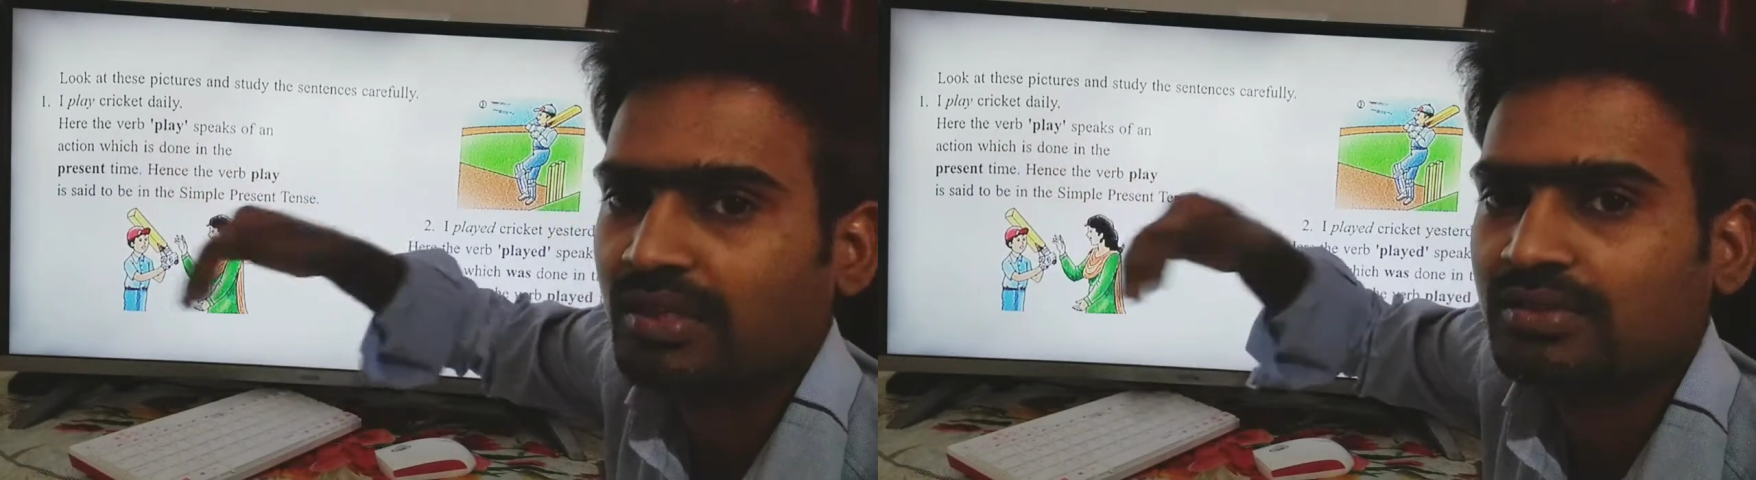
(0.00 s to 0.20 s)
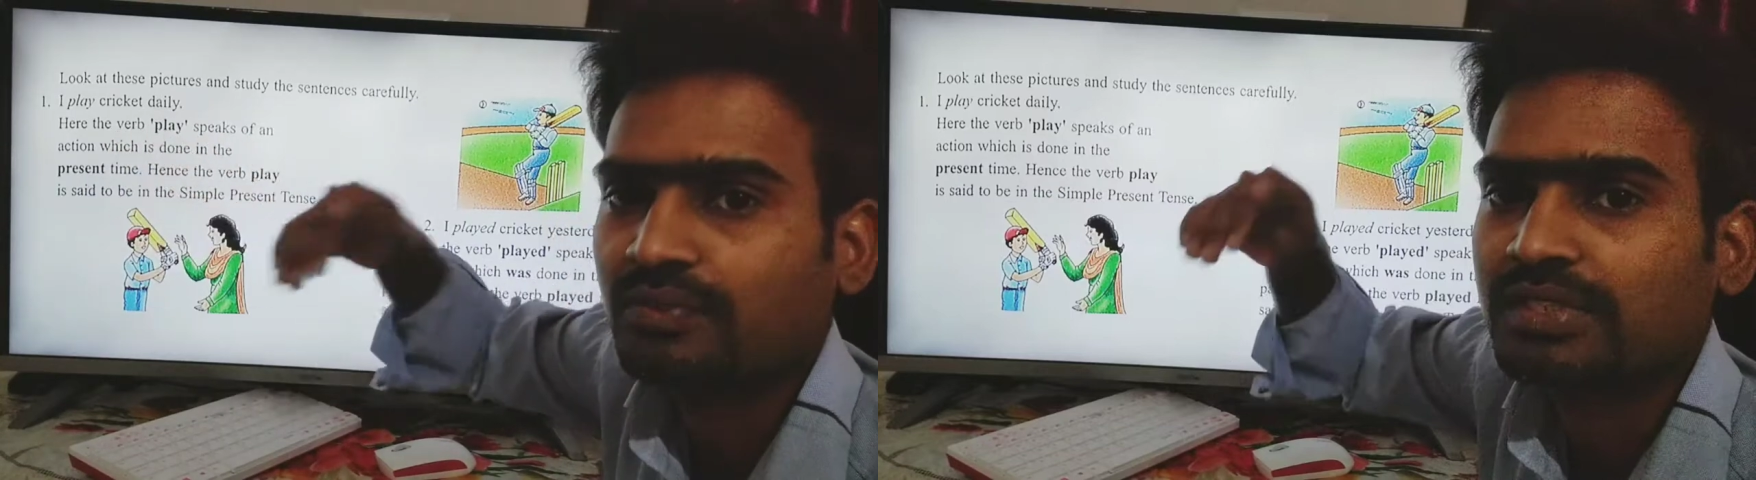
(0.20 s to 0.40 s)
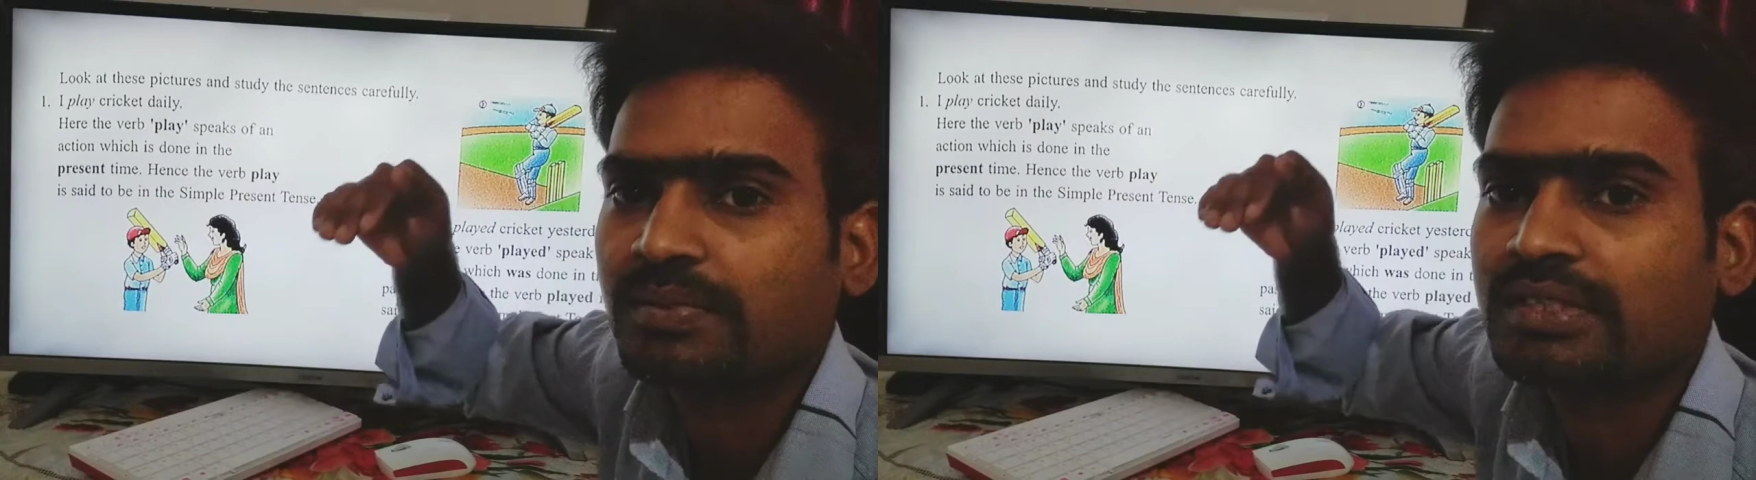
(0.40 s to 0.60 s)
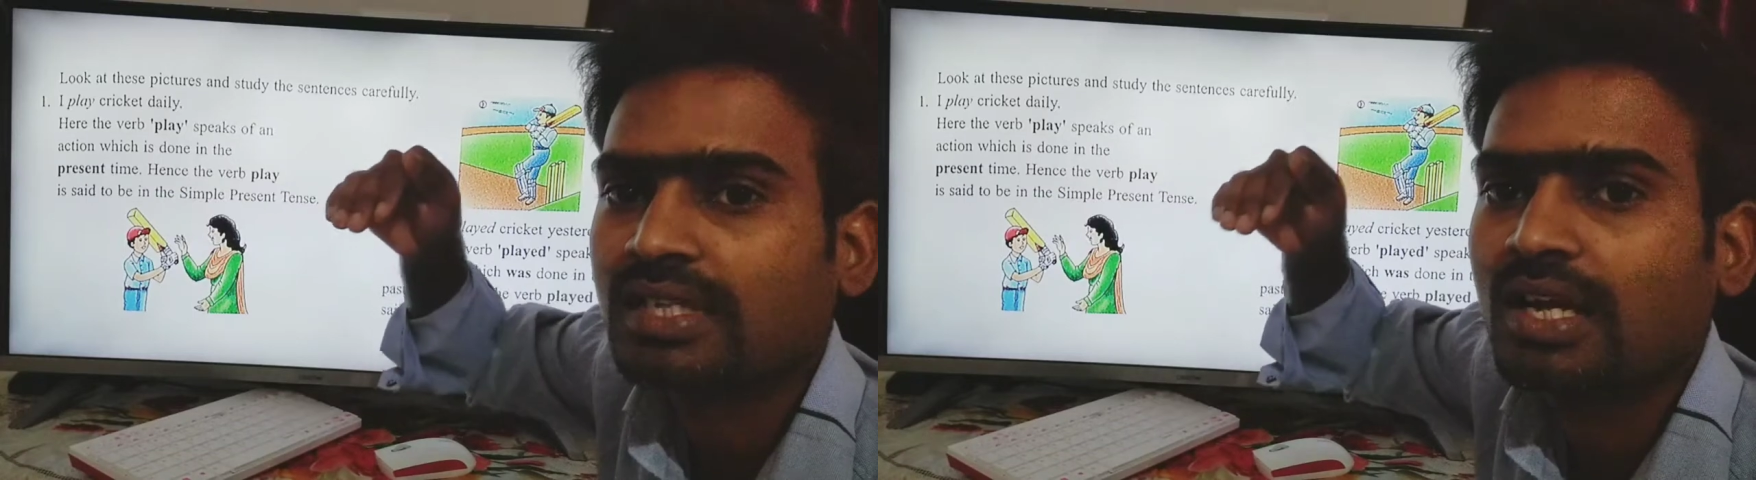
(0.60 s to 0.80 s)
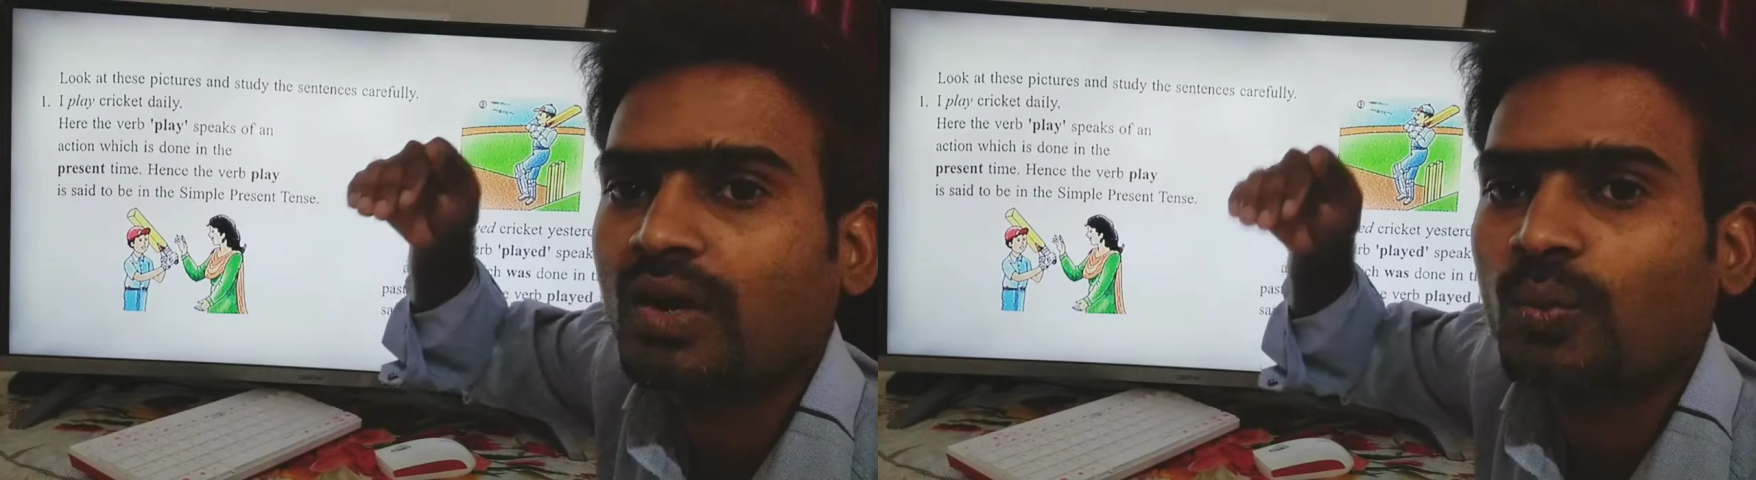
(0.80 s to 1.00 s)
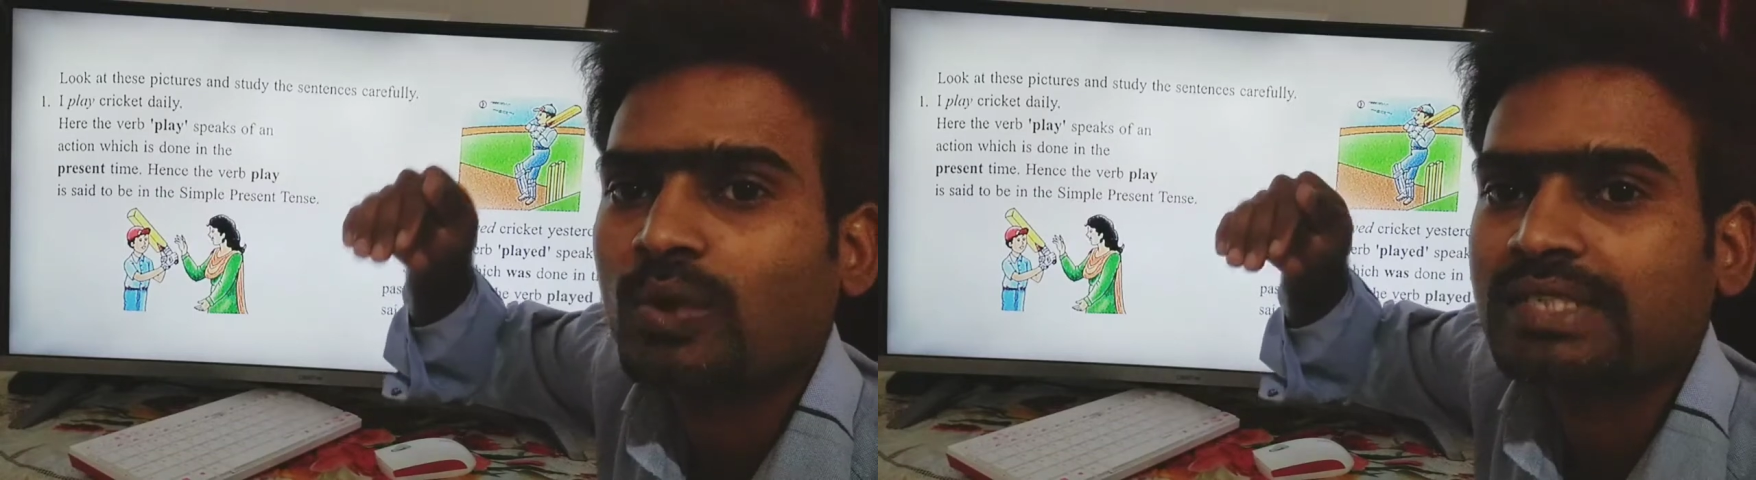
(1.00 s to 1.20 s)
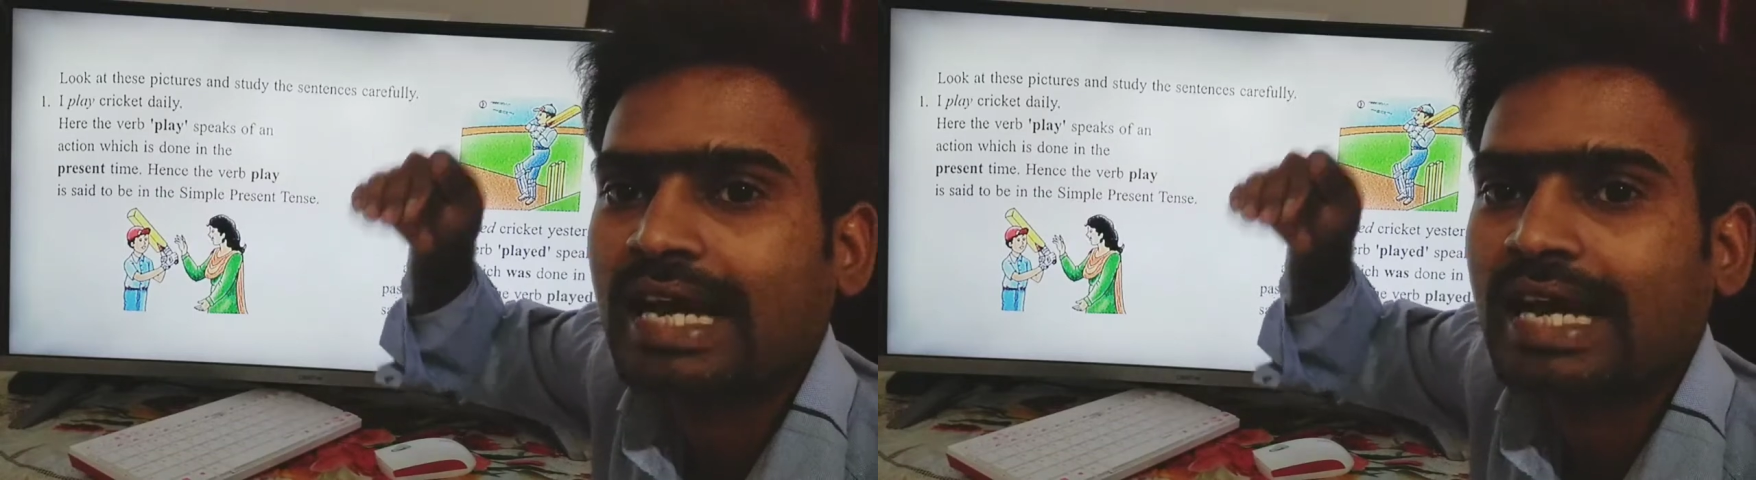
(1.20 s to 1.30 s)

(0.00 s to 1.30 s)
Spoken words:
So which means what